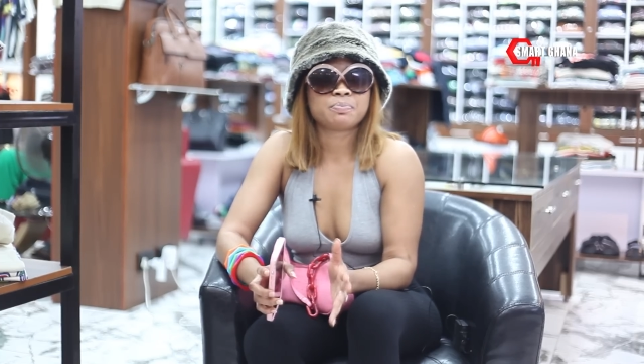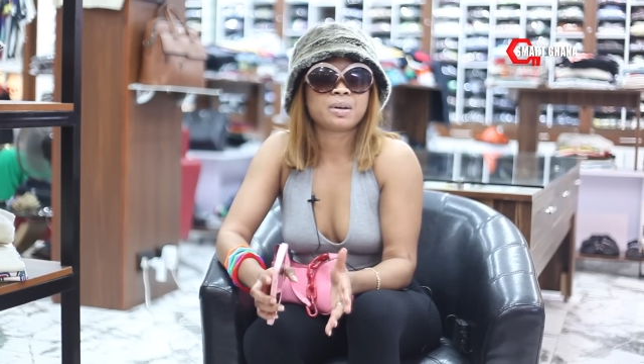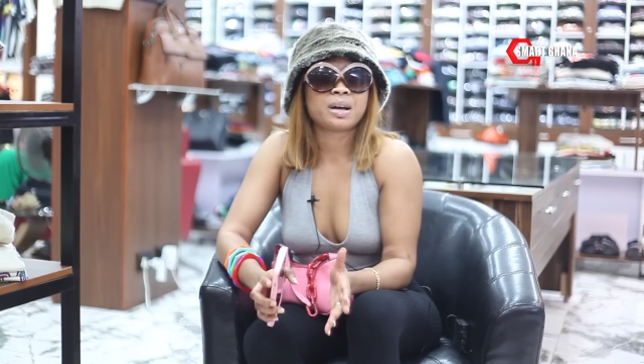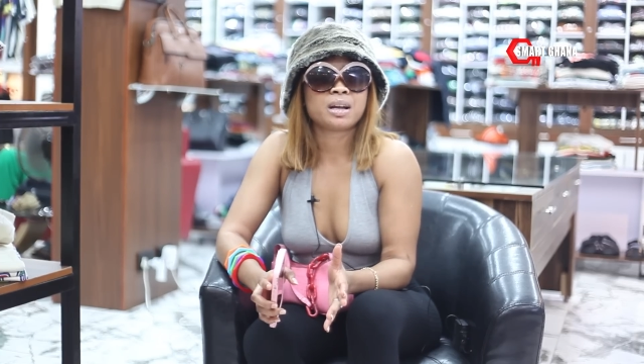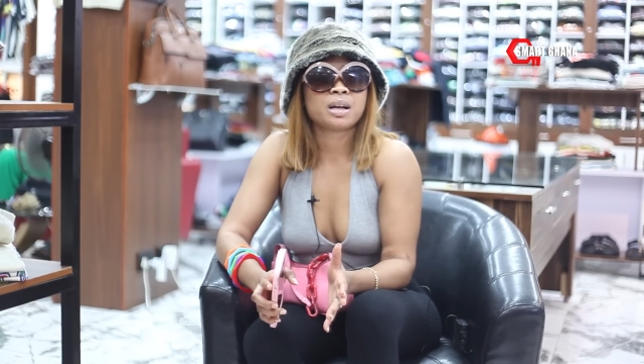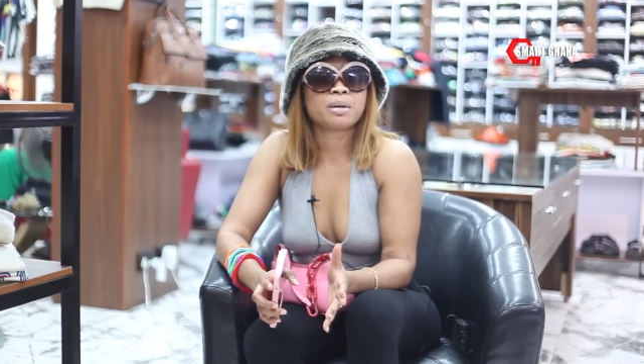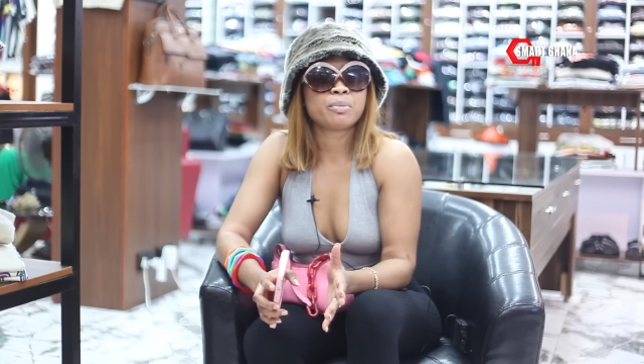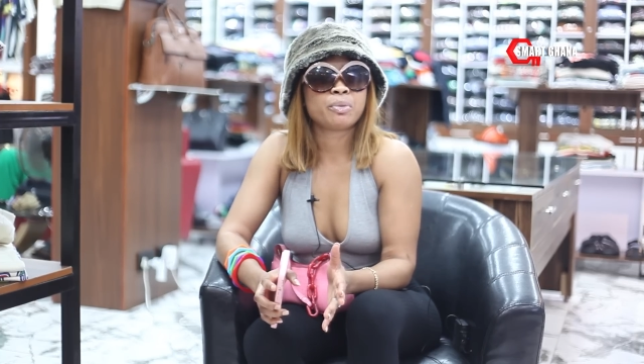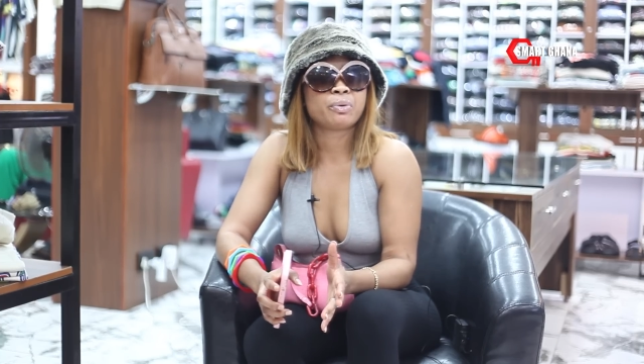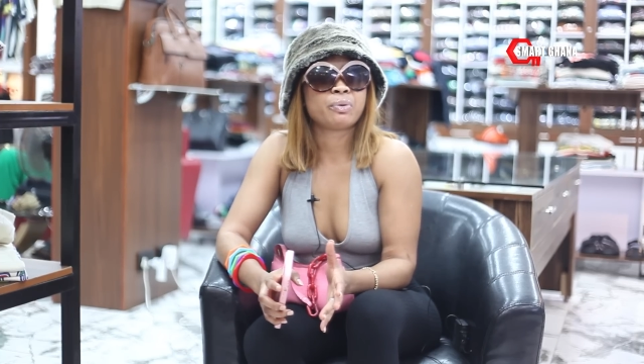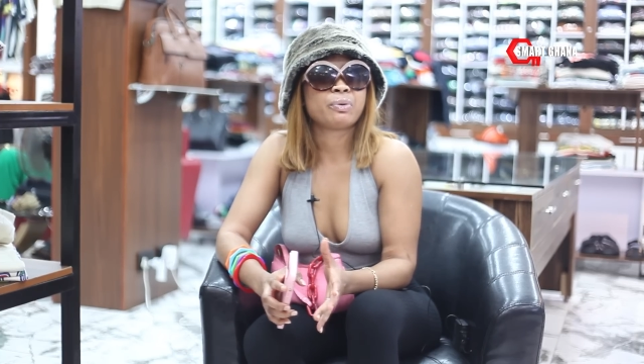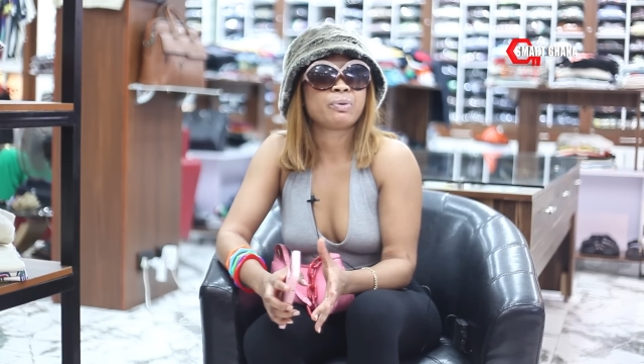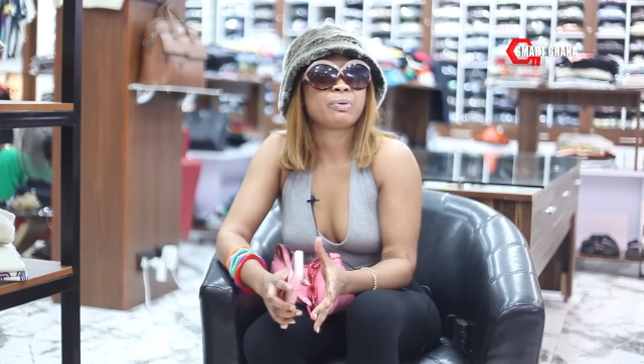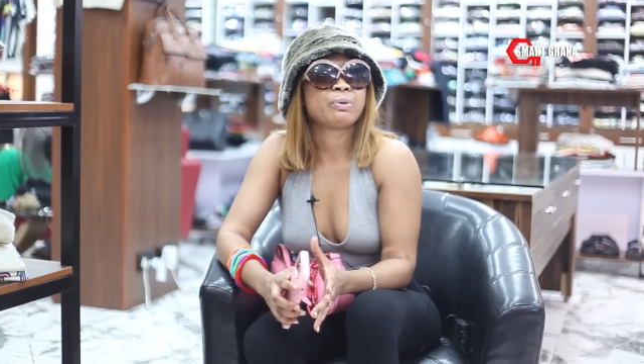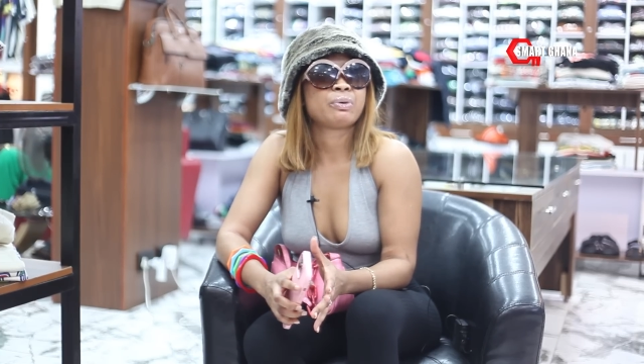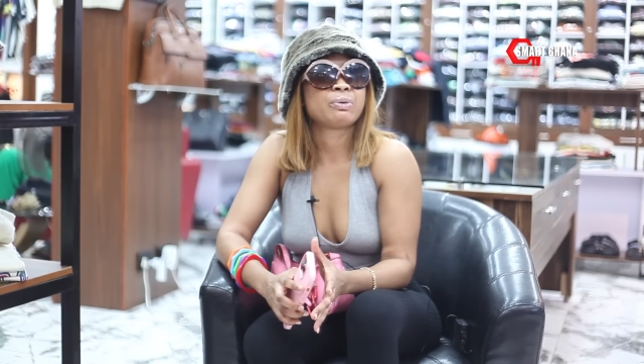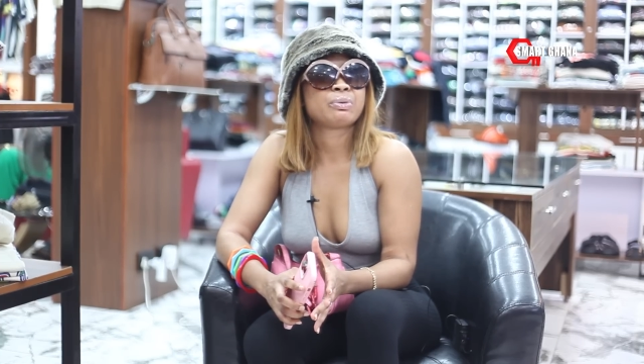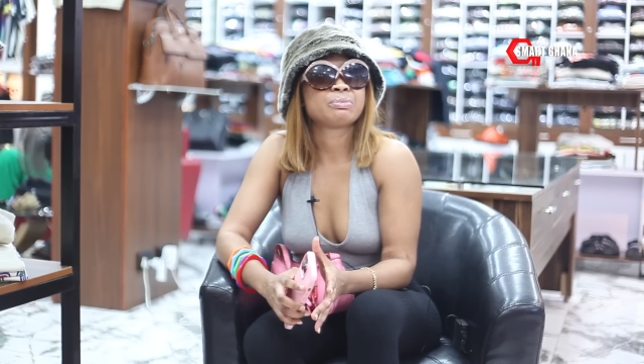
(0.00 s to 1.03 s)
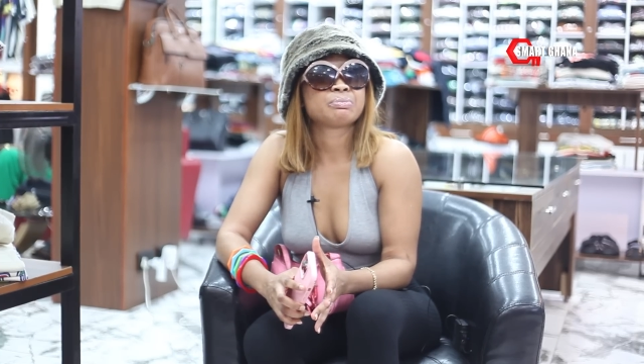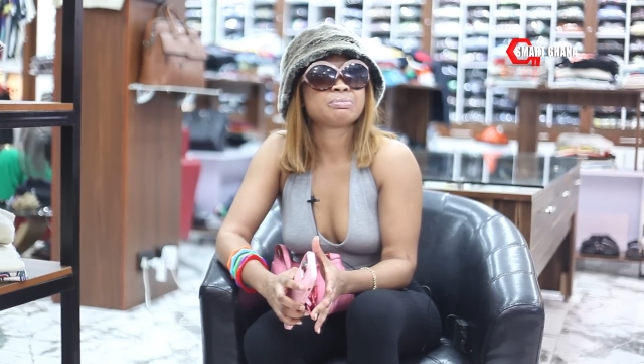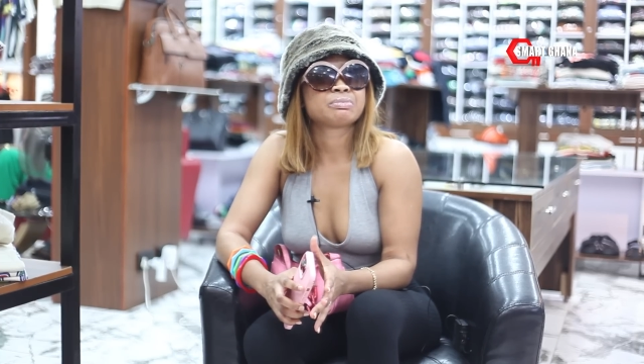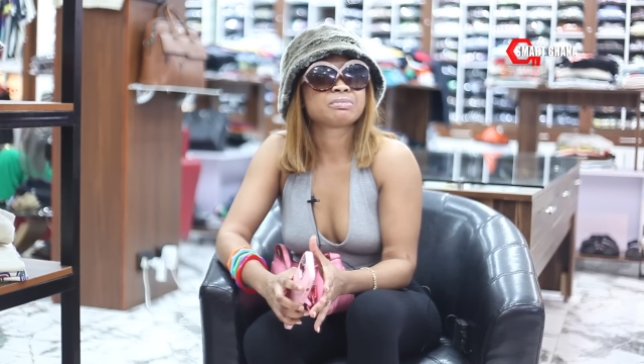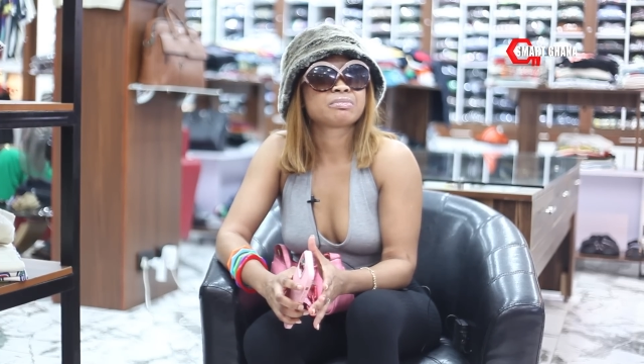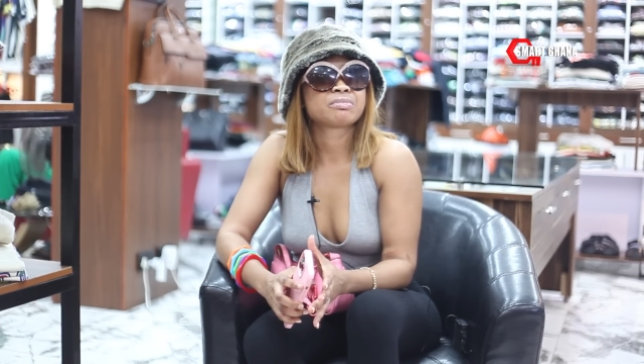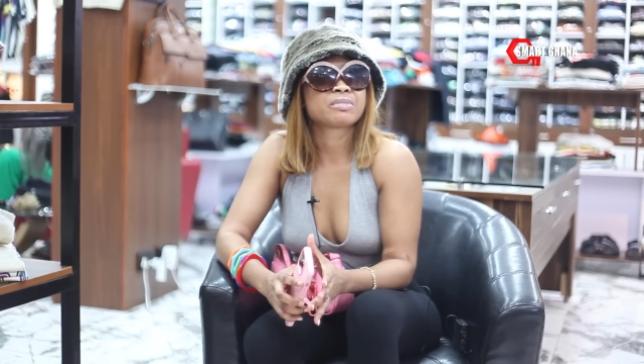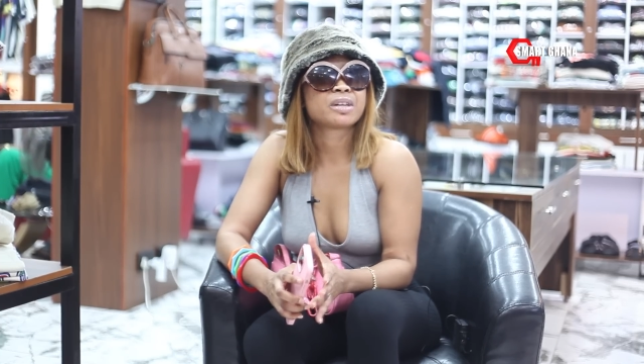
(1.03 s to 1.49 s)
Panama,
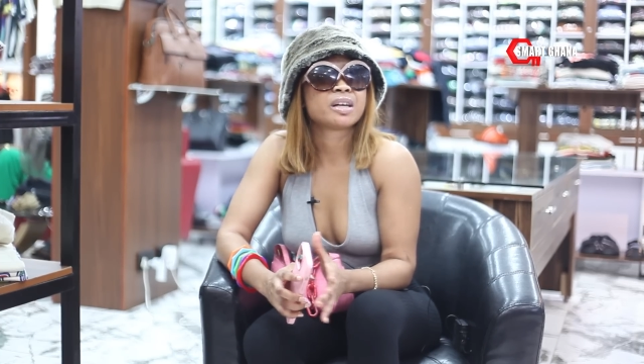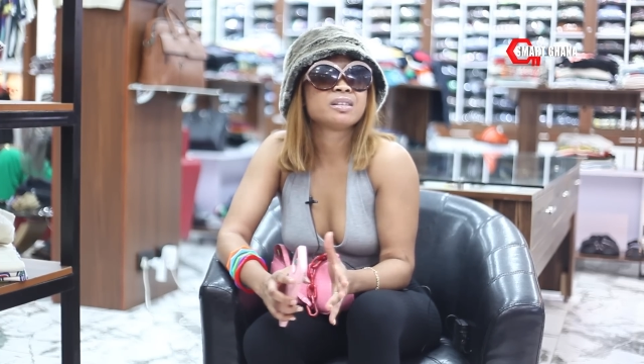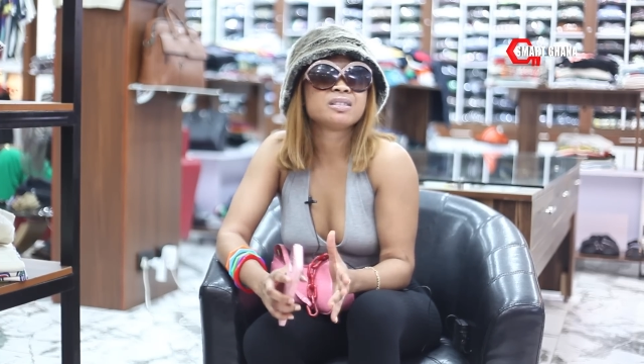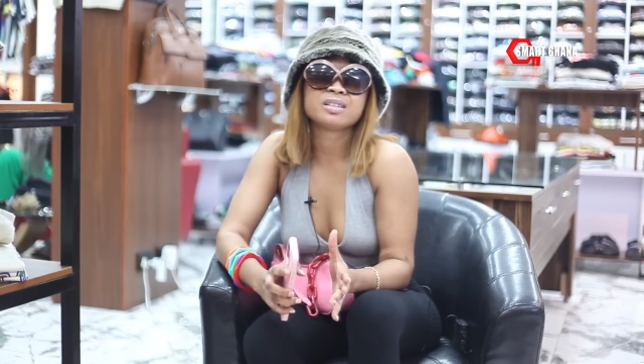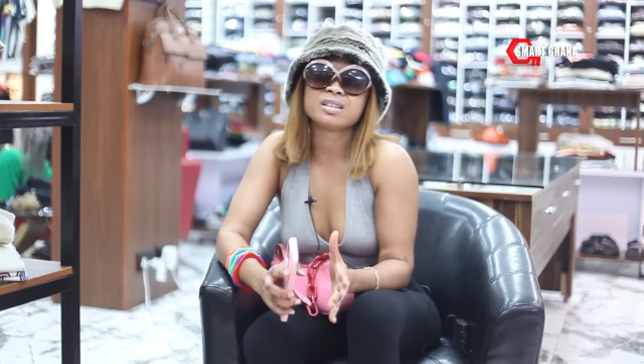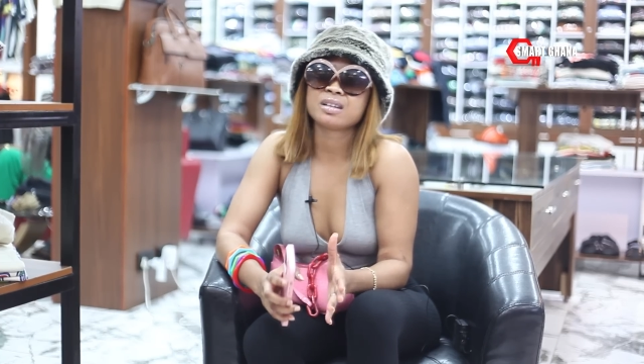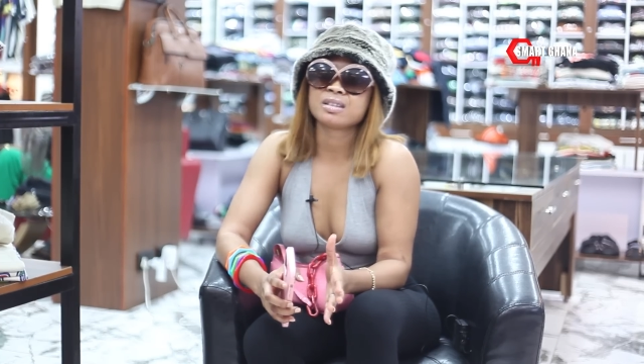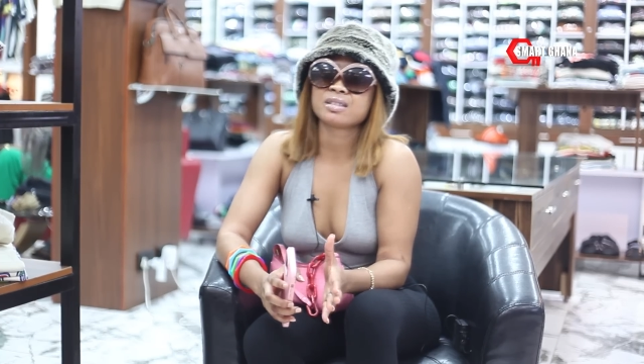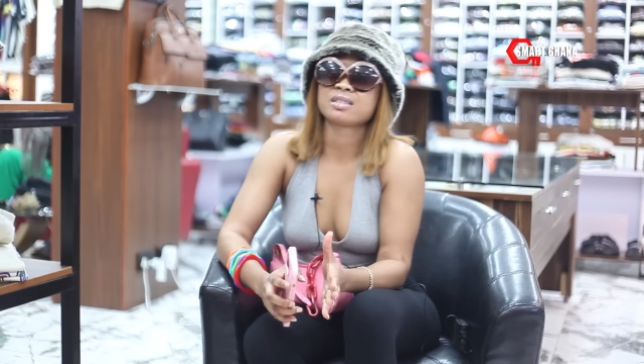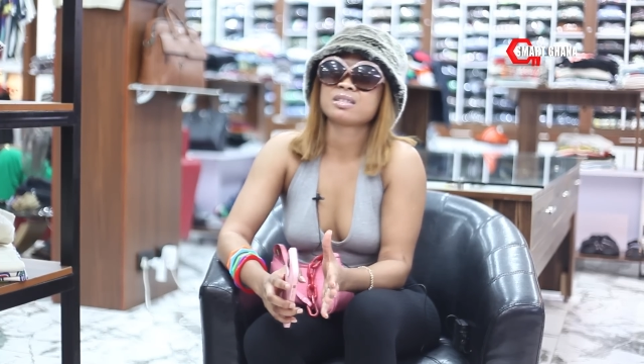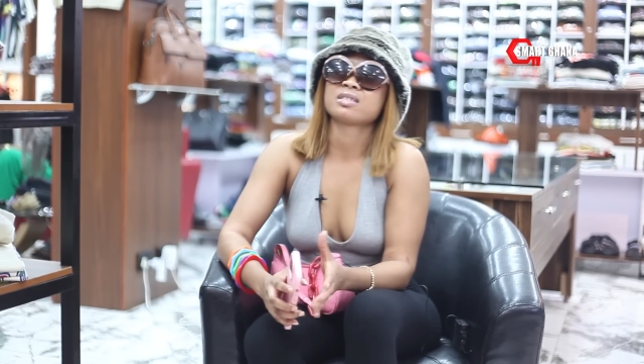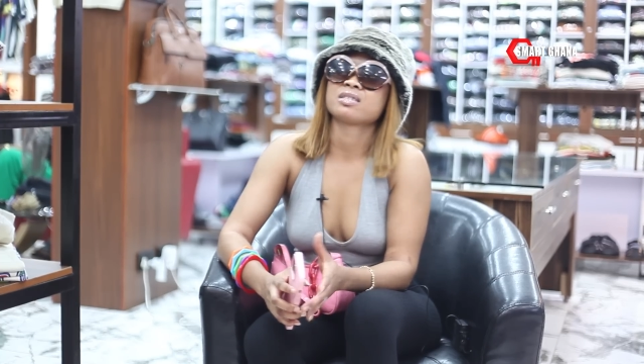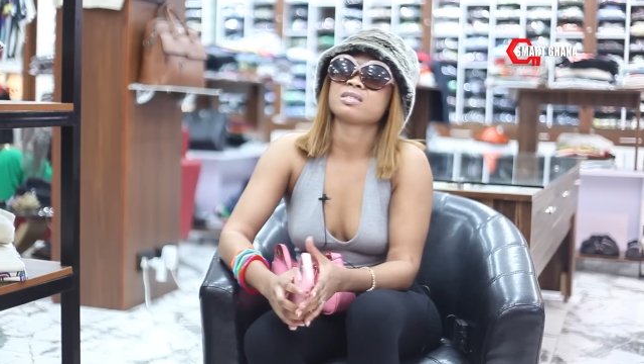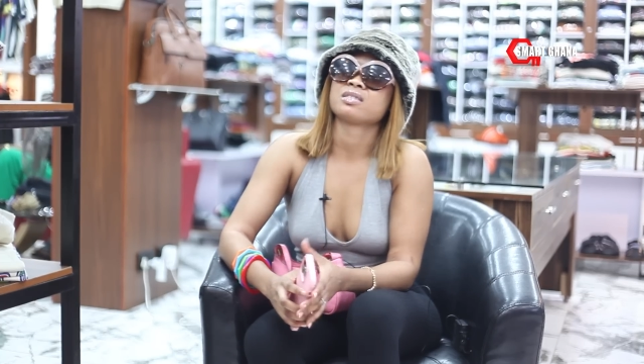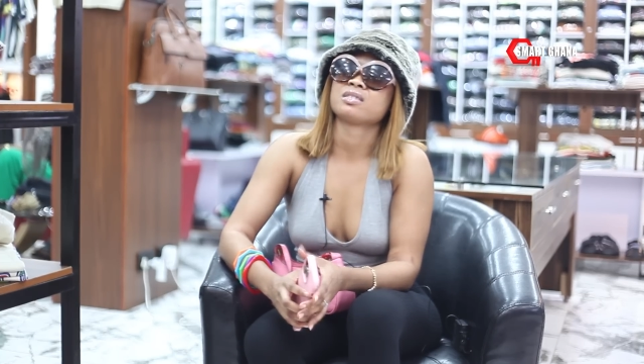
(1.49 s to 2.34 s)
10 years.